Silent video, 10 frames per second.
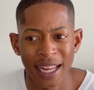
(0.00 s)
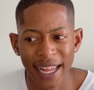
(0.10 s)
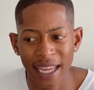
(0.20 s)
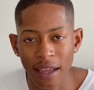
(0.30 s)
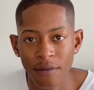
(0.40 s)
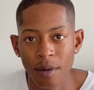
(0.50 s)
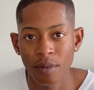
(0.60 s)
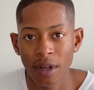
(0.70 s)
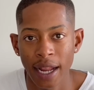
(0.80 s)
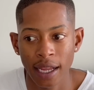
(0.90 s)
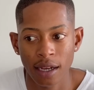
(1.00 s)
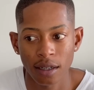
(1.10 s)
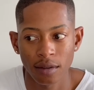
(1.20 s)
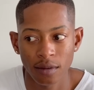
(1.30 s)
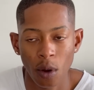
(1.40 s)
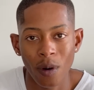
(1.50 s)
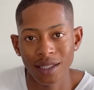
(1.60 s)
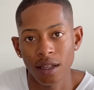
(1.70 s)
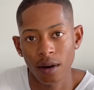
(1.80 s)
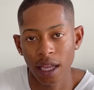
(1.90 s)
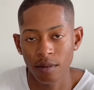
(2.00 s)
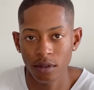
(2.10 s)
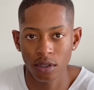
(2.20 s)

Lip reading: Like, if people like the ones that are able